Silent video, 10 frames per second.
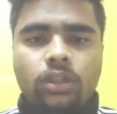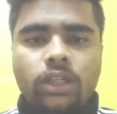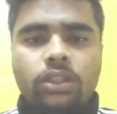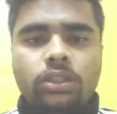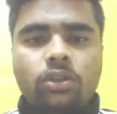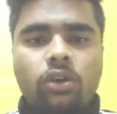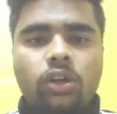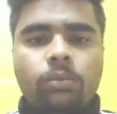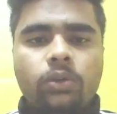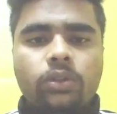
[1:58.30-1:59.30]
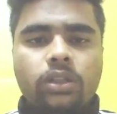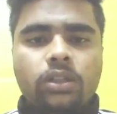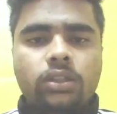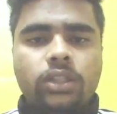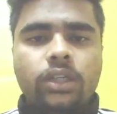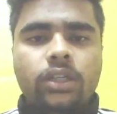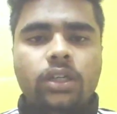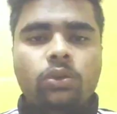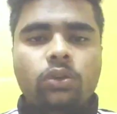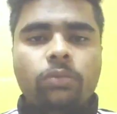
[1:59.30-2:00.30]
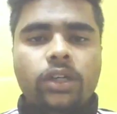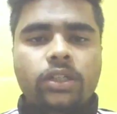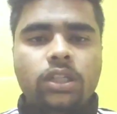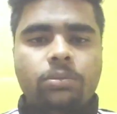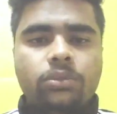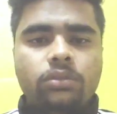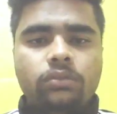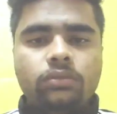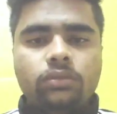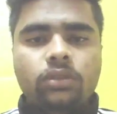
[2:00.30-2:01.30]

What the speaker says: Let's talk about the central dogma steps.